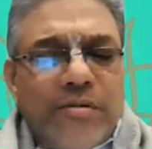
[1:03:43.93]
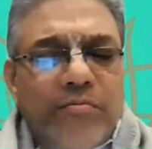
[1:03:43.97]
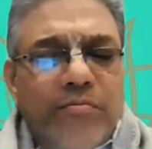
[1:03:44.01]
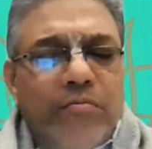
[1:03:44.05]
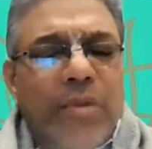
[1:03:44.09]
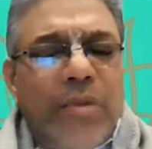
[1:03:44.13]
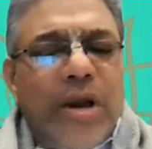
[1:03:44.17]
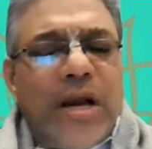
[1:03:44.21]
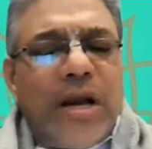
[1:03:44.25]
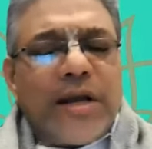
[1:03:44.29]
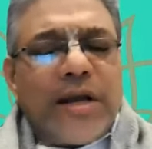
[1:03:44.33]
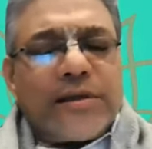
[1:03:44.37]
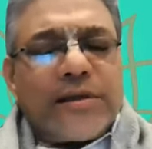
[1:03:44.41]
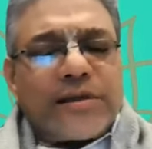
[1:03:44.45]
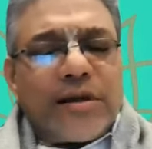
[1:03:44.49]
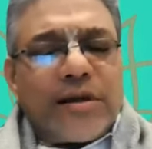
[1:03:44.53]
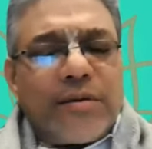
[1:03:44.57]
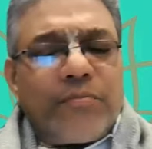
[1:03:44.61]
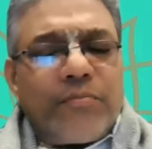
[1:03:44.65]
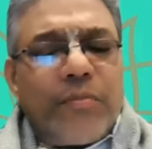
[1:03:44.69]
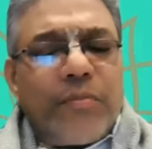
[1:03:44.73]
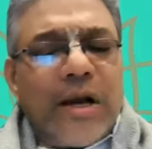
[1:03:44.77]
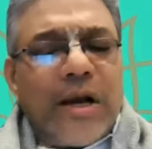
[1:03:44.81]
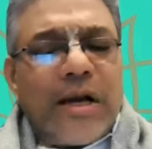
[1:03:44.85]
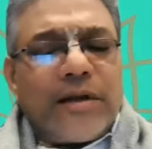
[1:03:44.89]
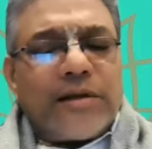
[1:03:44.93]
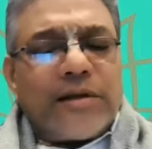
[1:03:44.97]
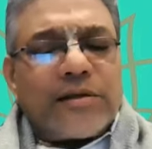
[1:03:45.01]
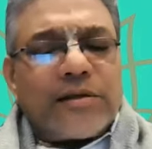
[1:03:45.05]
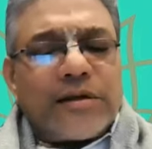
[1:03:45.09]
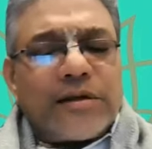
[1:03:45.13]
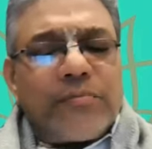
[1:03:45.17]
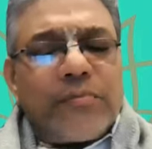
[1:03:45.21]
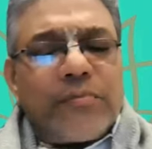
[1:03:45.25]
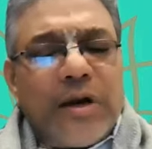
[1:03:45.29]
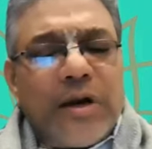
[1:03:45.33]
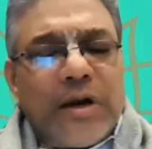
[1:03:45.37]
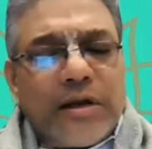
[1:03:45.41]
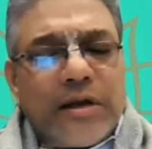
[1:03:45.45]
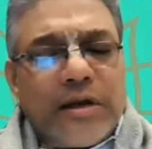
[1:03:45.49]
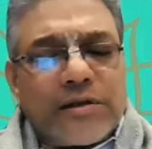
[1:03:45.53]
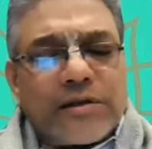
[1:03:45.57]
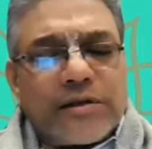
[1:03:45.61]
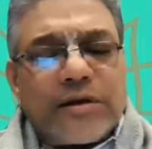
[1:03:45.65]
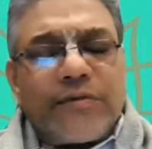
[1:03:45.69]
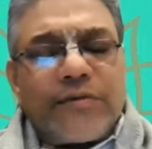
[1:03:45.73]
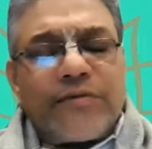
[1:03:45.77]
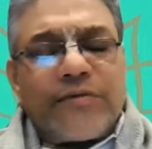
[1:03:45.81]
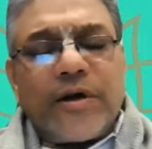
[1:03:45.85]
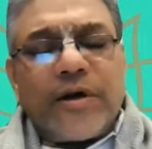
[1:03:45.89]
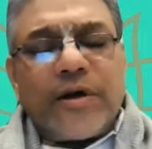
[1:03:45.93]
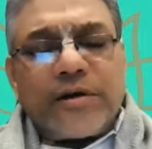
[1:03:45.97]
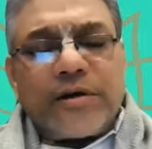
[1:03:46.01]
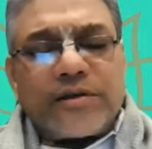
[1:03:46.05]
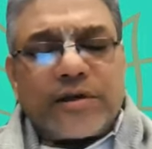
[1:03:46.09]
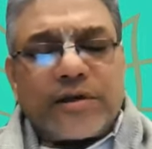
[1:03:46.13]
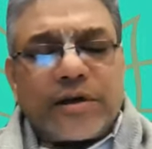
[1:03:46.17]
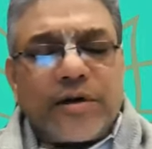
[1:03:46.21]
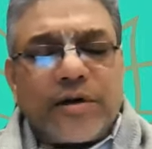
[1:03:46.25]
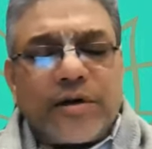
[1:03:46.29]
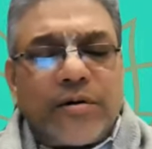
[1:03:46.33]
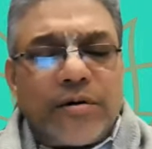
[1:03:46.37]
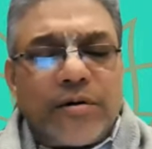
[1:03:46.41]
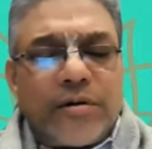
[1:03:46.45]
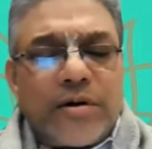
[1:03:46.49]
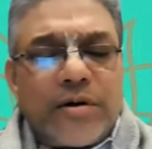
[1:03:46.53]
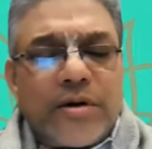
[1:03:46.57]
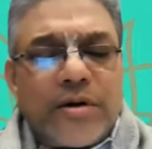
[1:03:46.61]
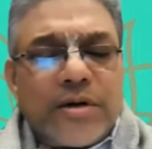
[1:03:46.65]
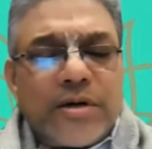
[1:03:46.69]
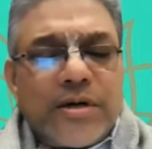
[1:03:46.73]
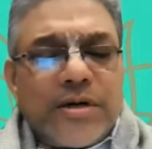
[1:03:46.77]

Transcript: millions and billions and billions of years ago